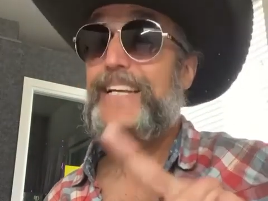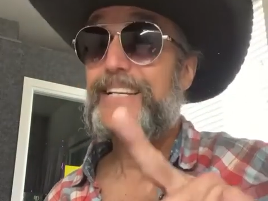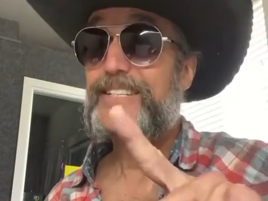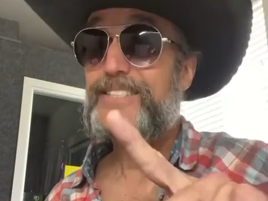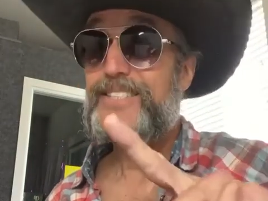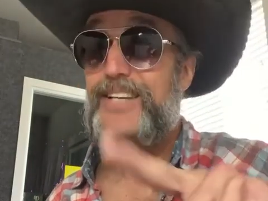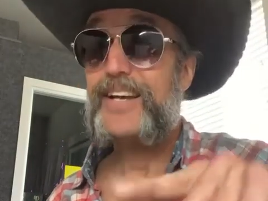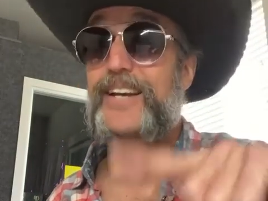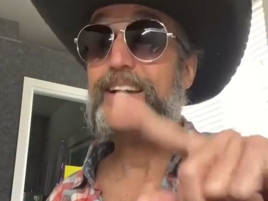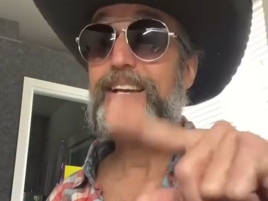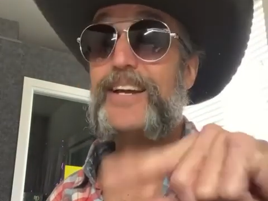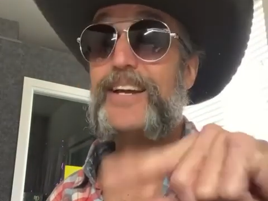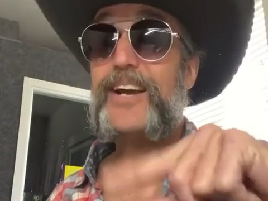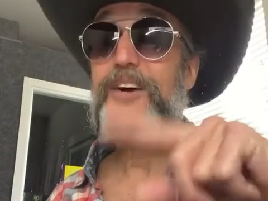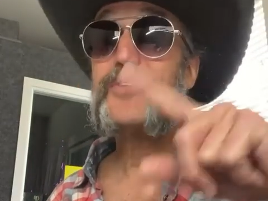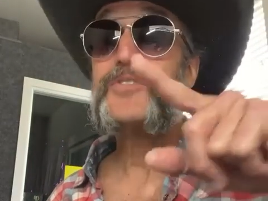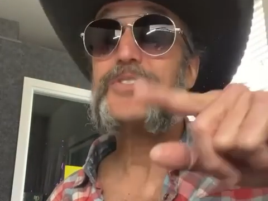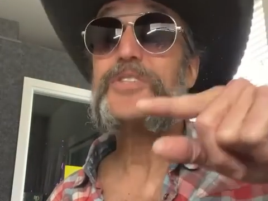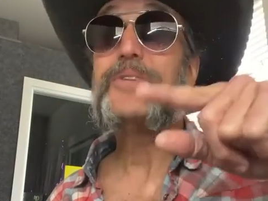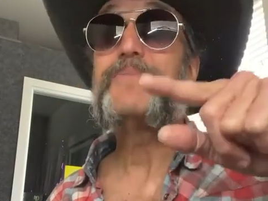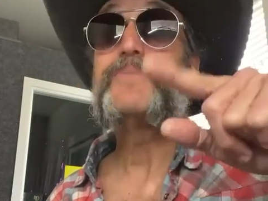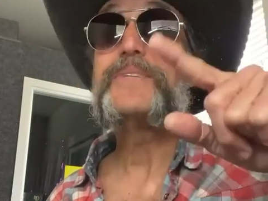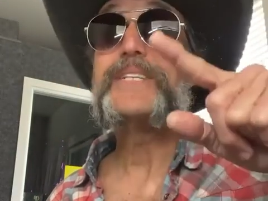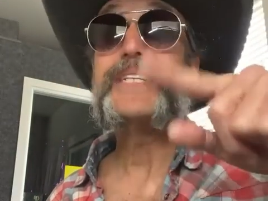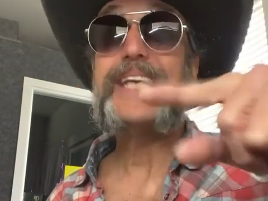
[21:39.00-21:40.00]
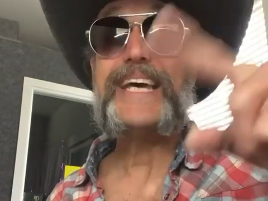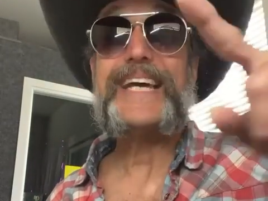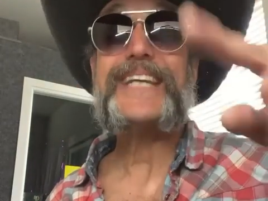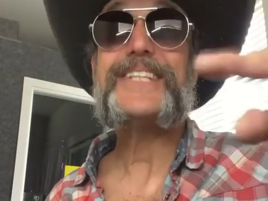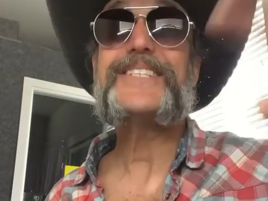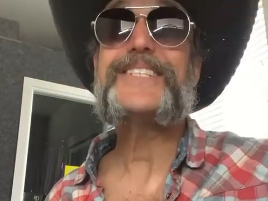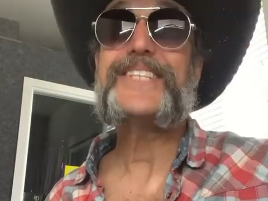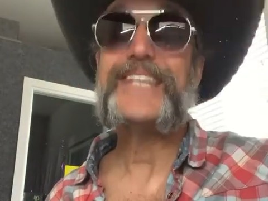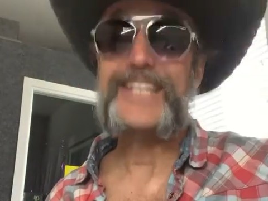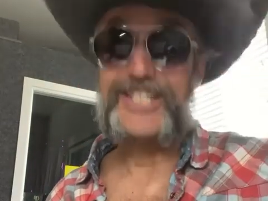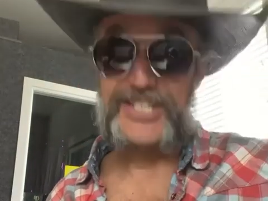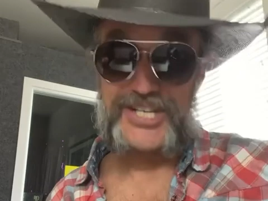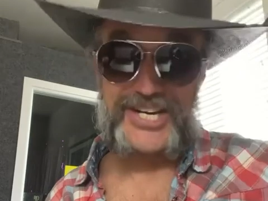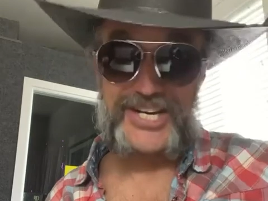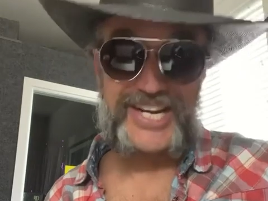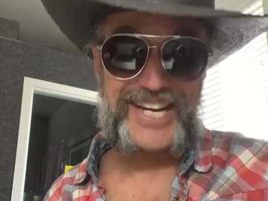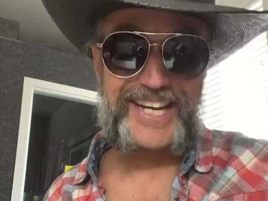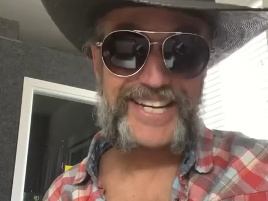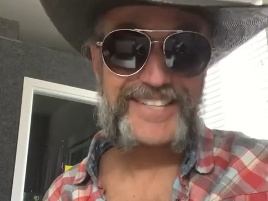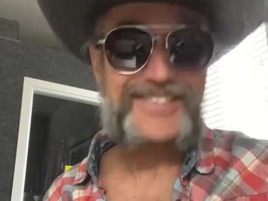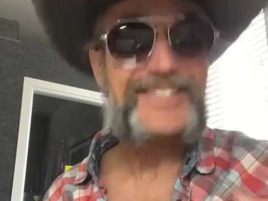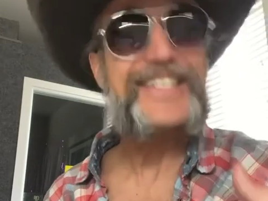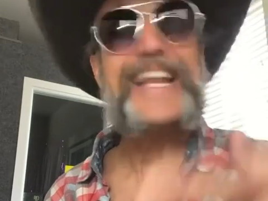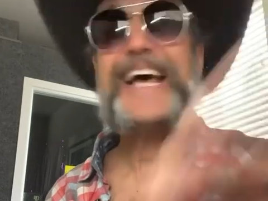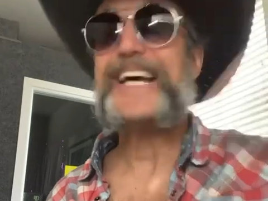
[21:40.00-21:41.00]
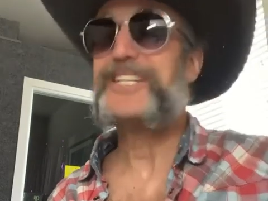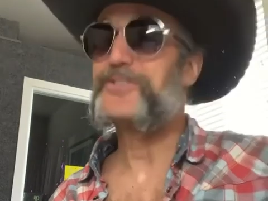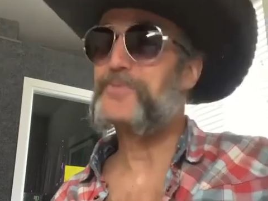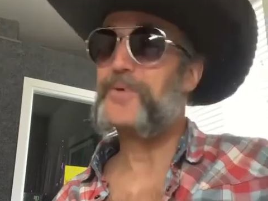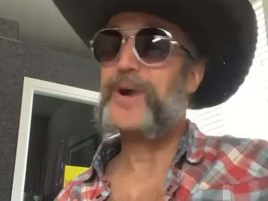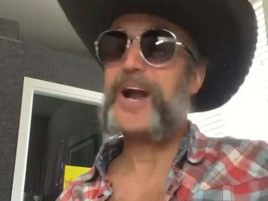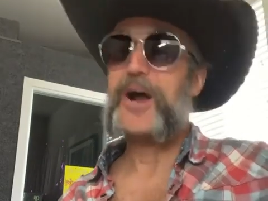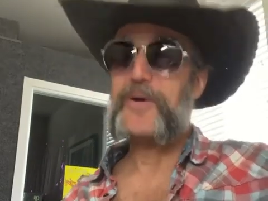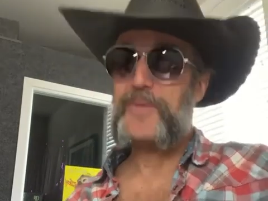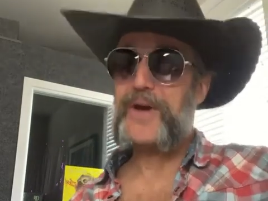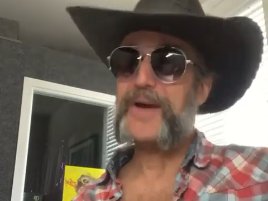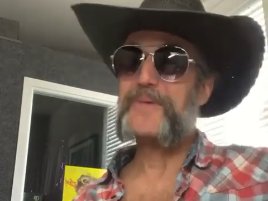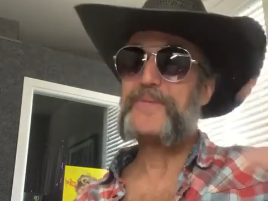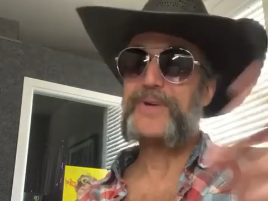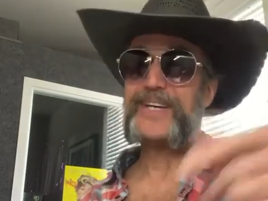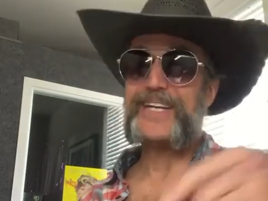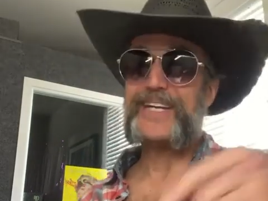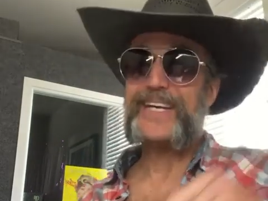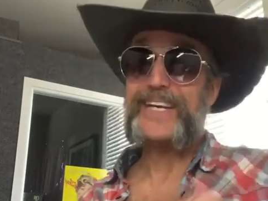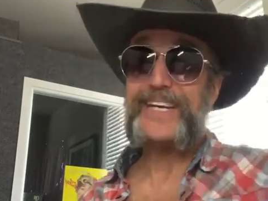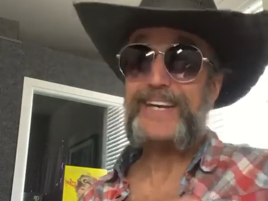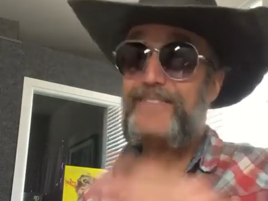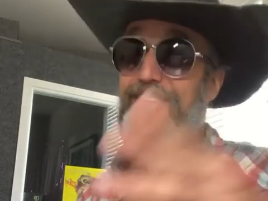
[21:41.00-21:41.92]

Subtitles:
sucking on some Dixie chicks. That's where I went with it.